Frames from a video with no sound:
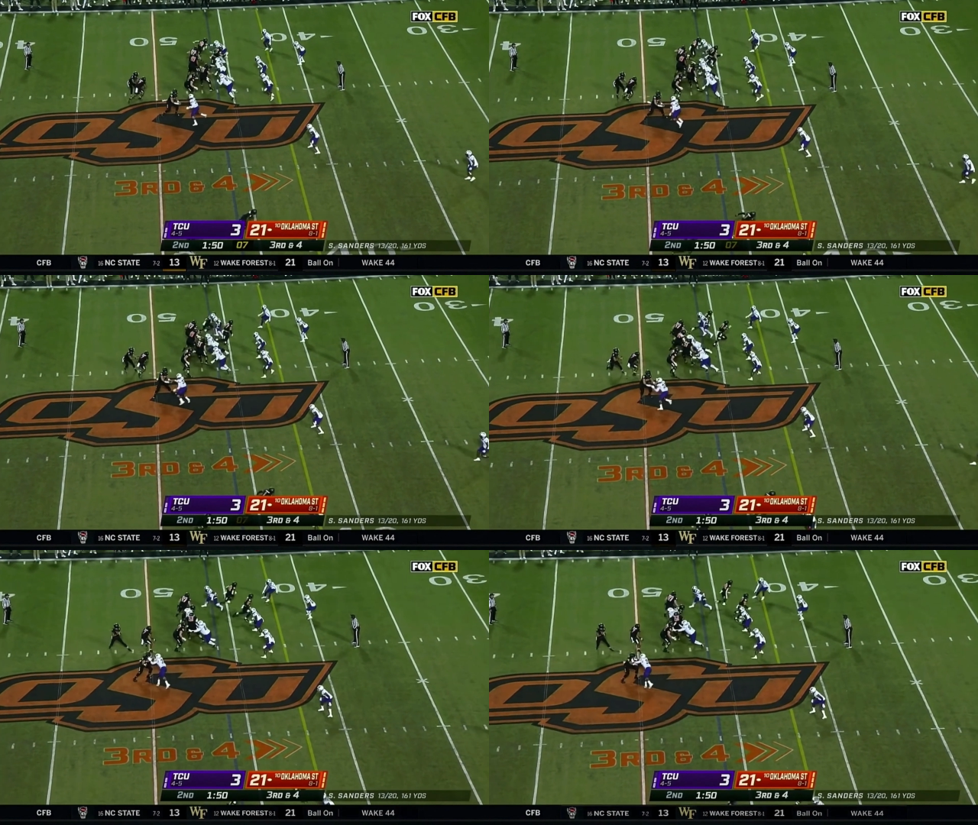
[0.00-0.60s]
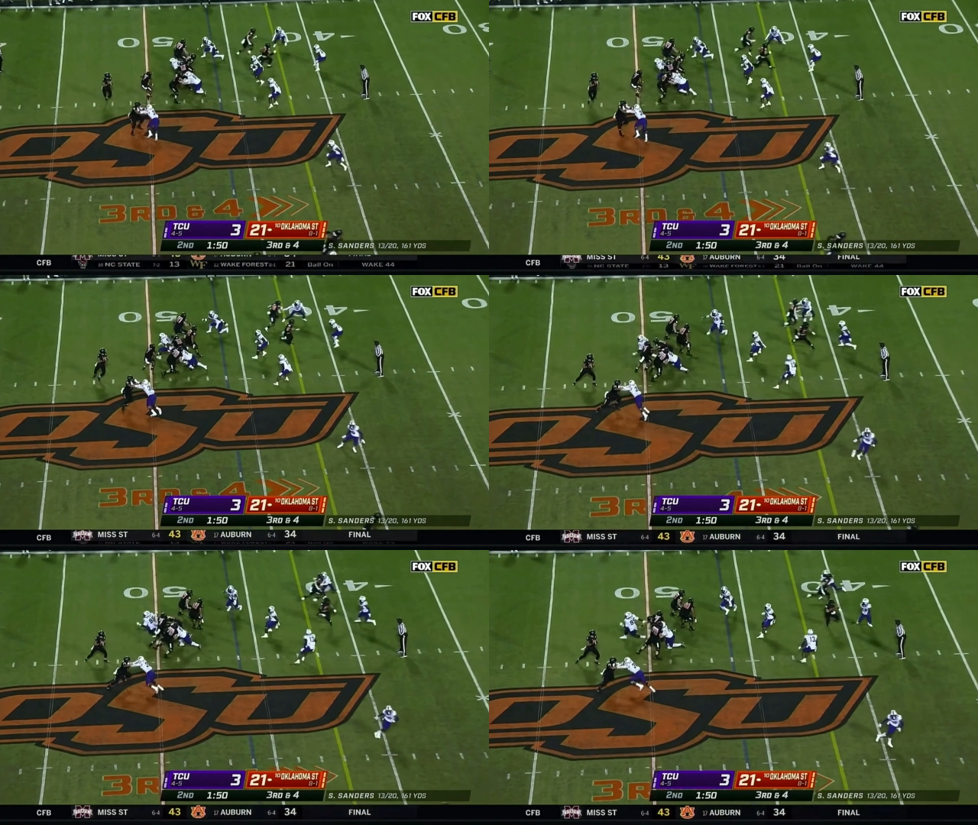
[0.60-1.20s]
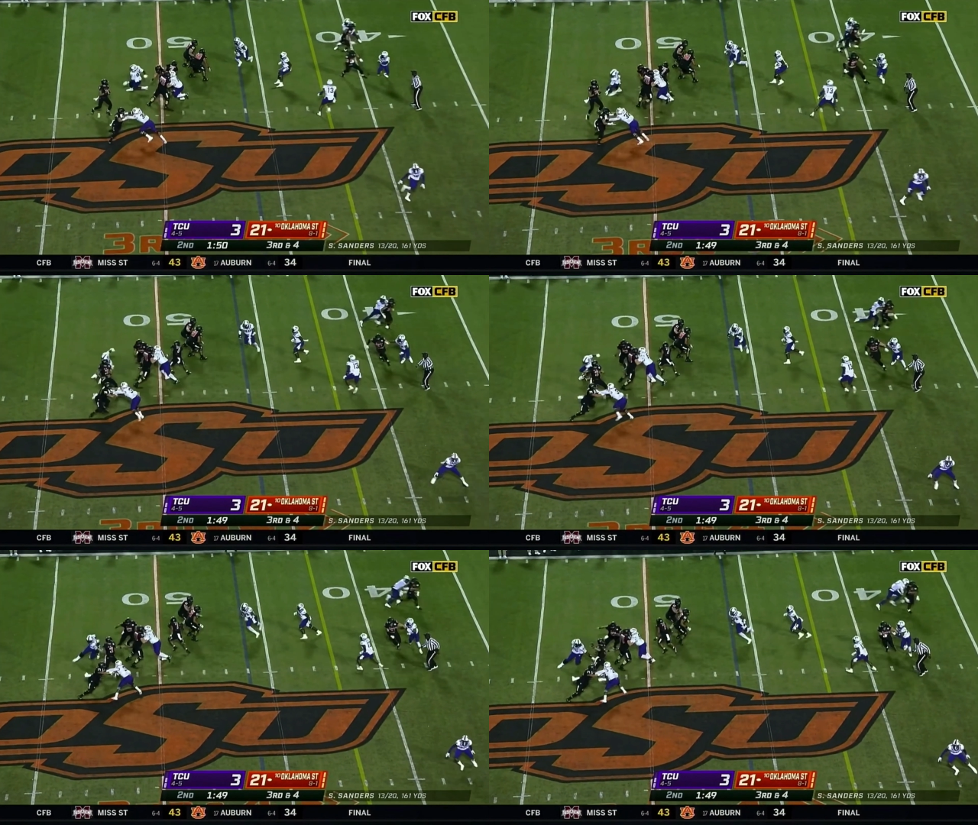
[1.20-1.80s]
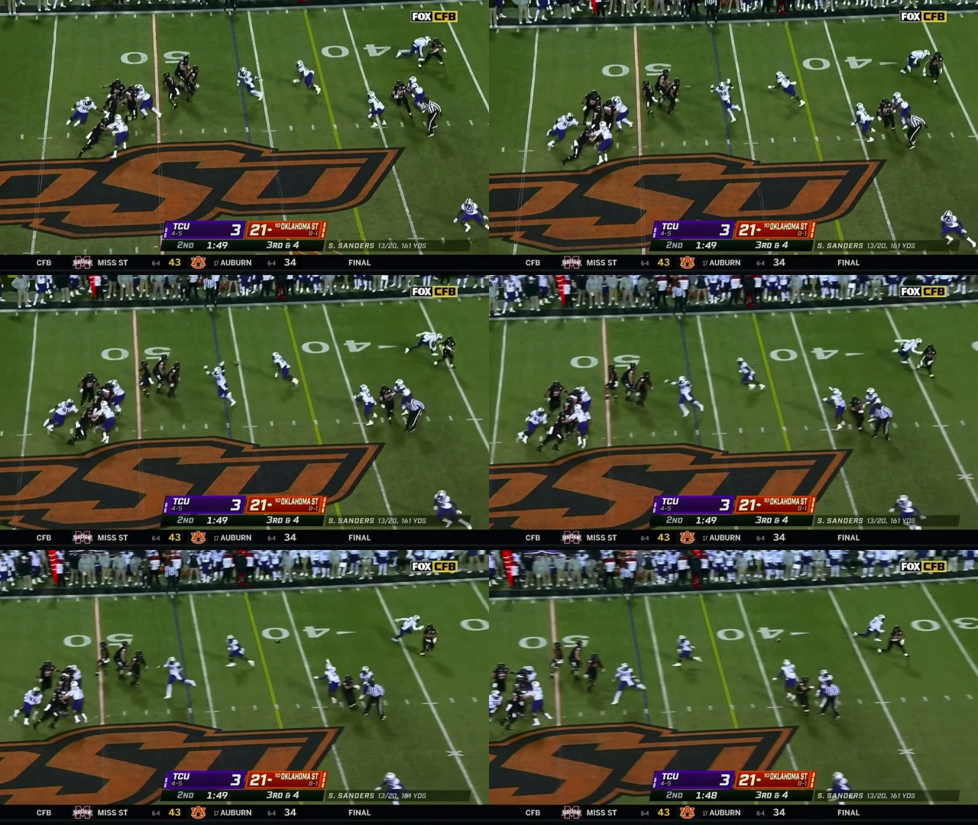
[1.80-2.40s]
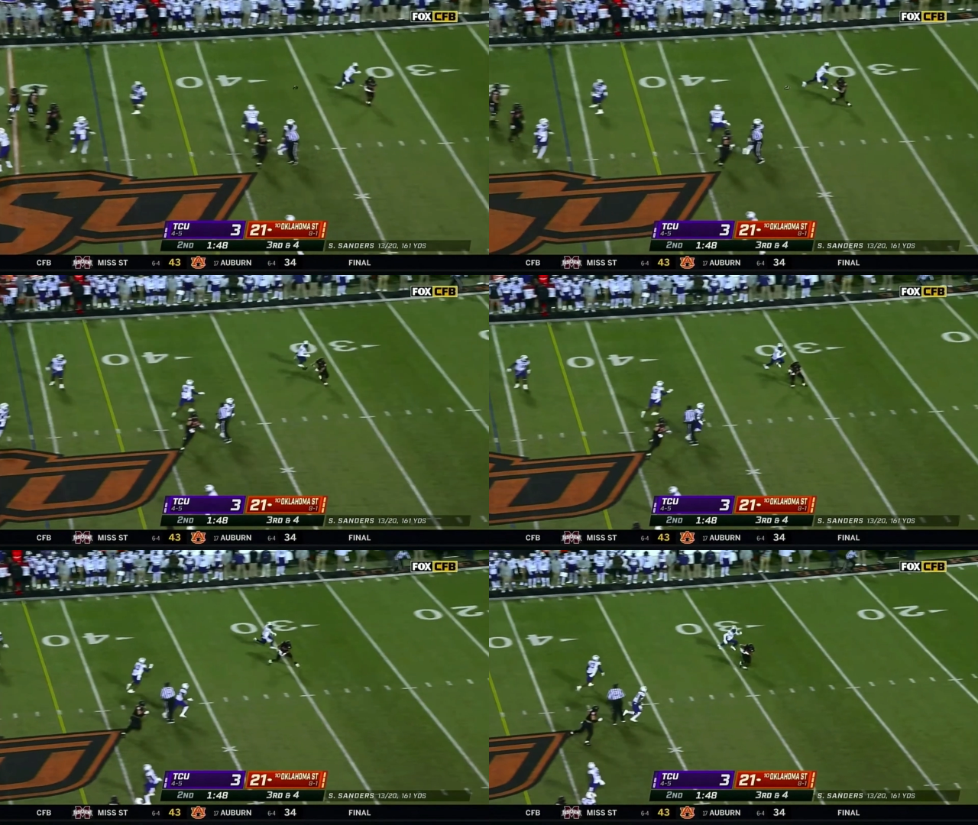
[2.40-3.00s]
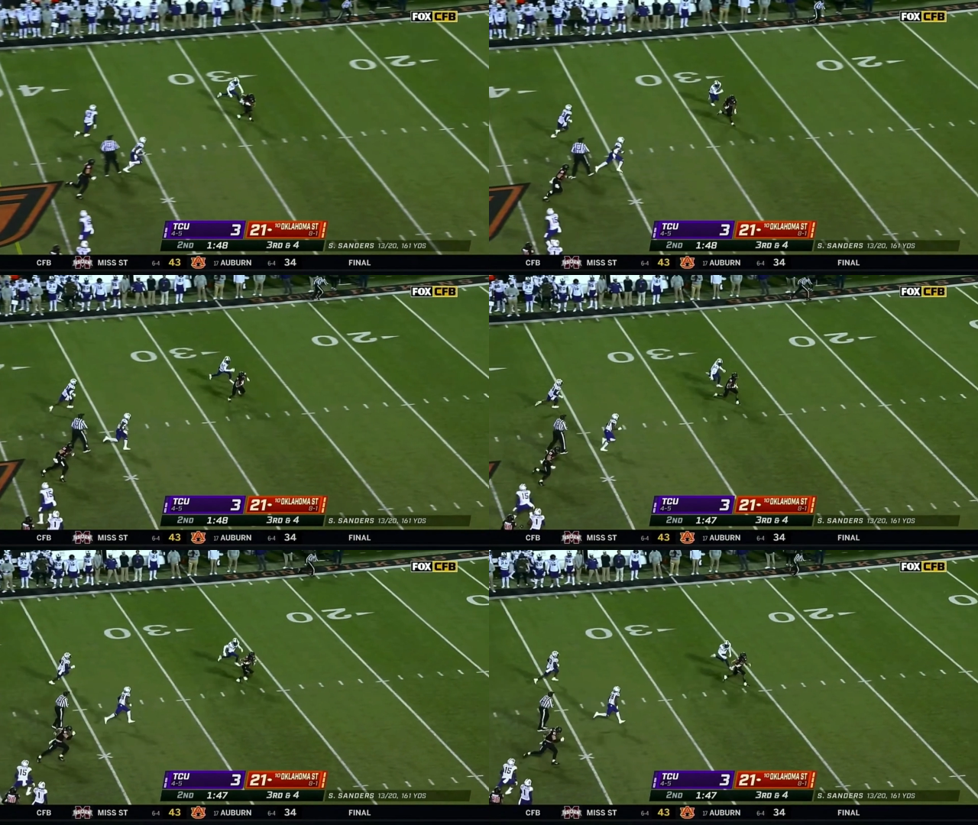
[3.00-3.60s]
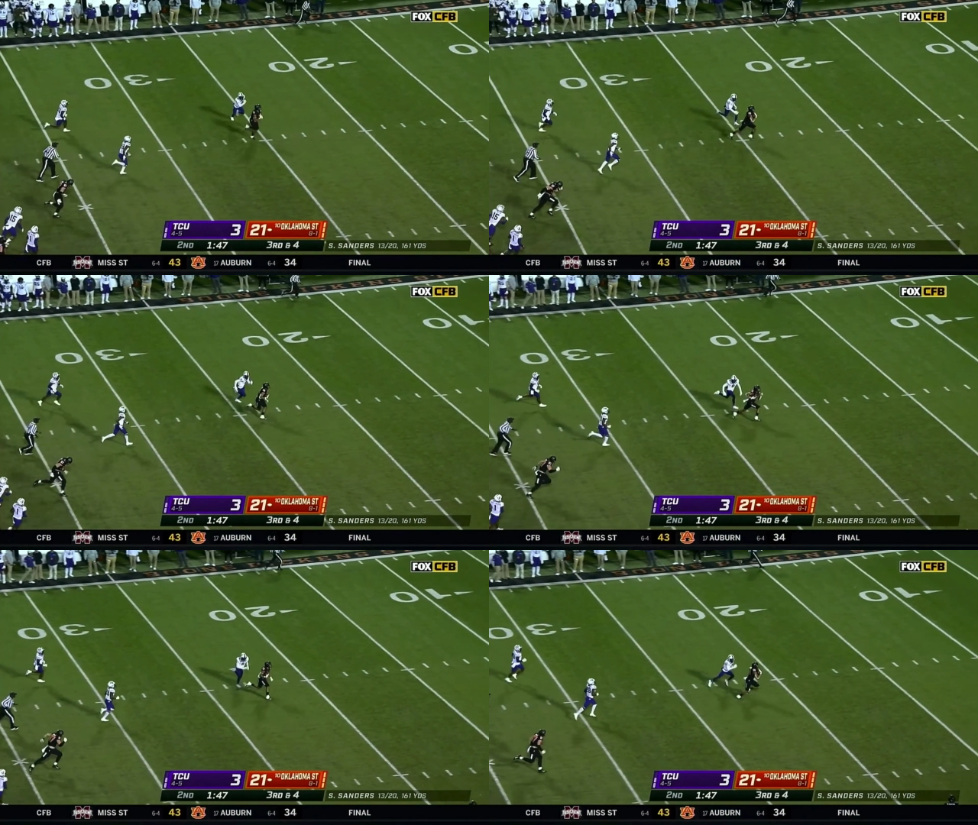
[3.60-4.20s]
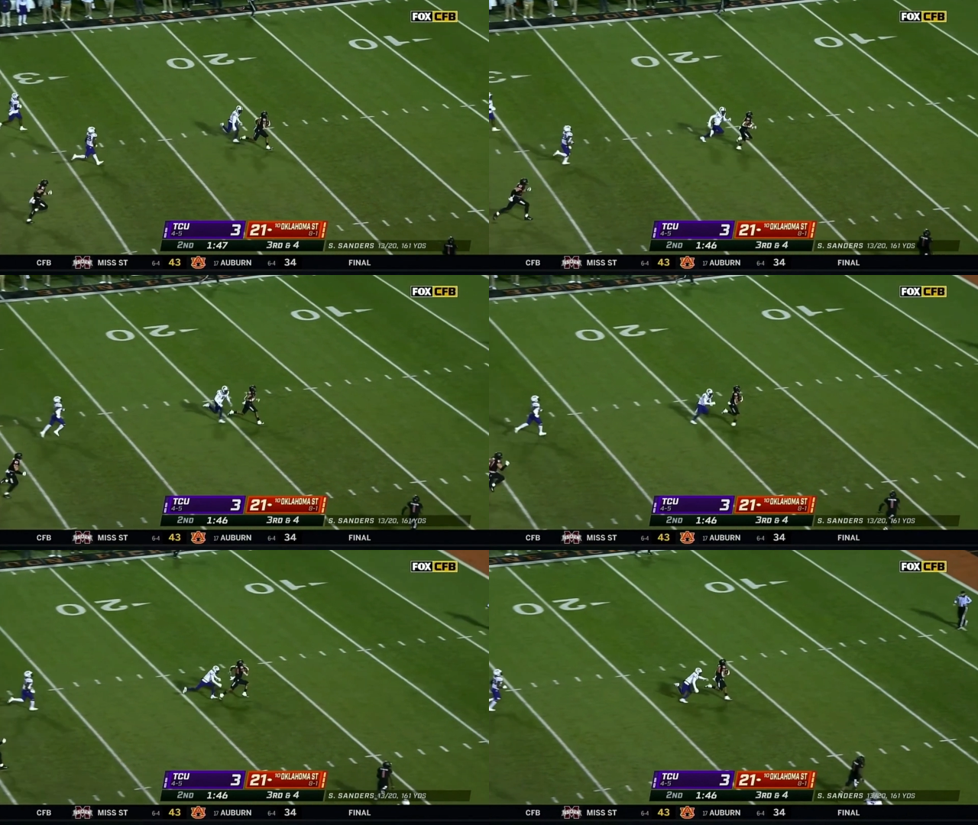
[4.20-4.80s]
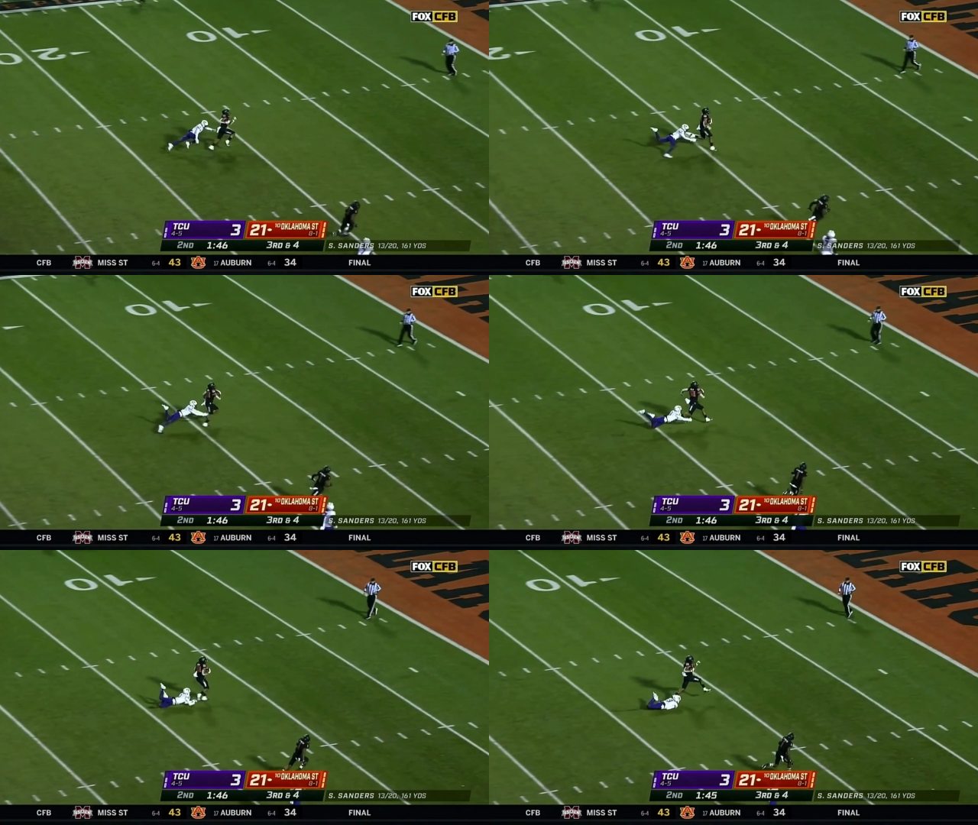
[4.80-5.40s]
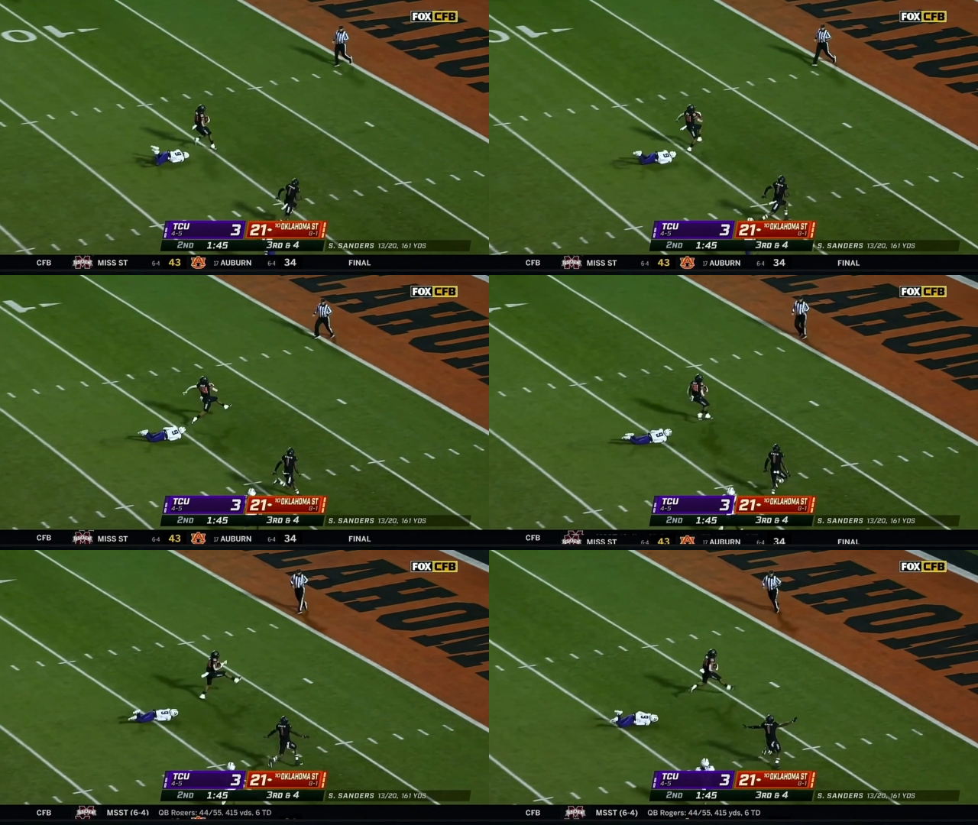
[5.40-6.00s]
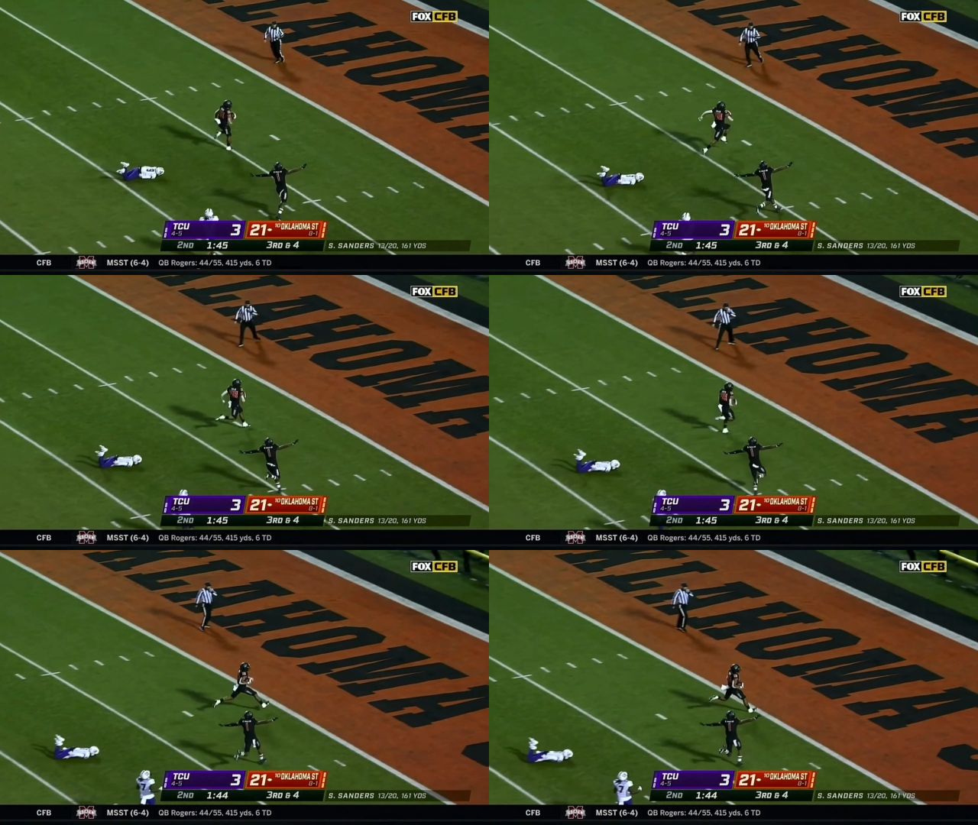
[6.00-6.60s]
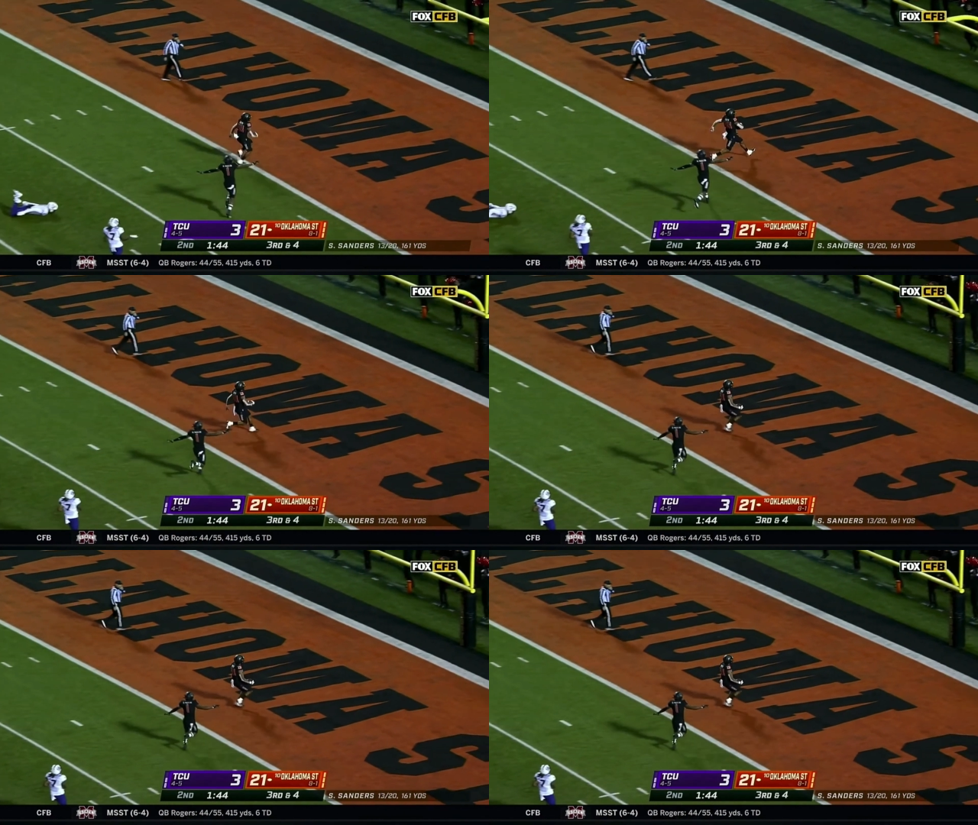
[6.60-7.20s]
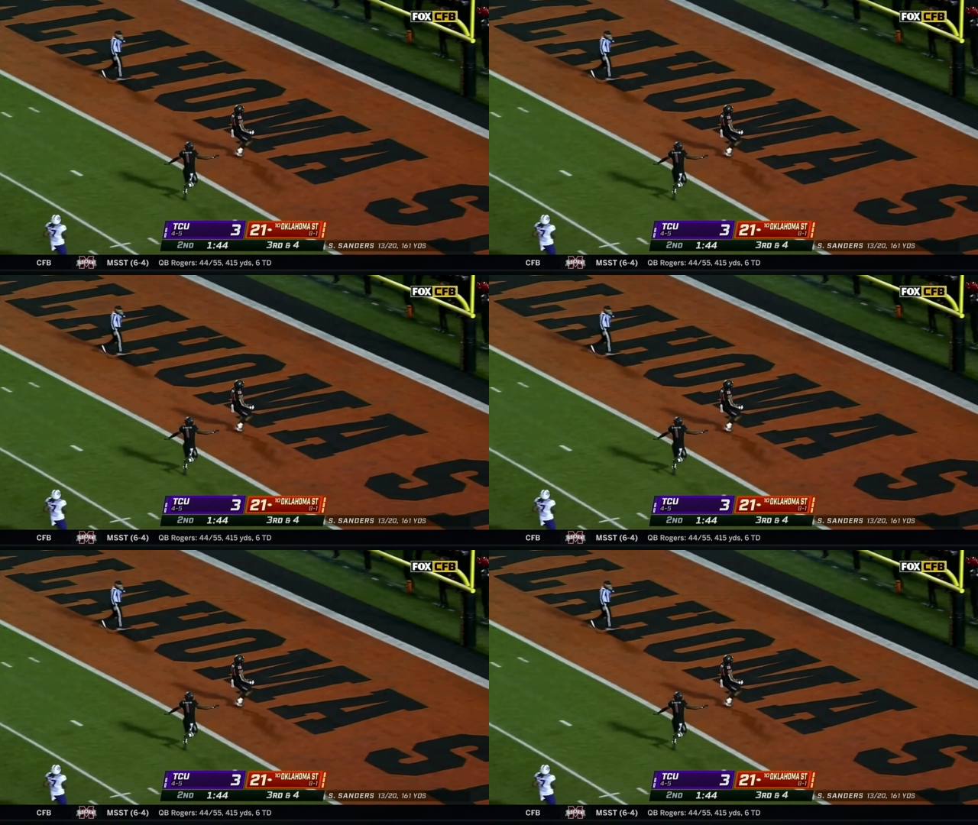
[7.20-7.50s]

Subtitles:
(no speaker visible)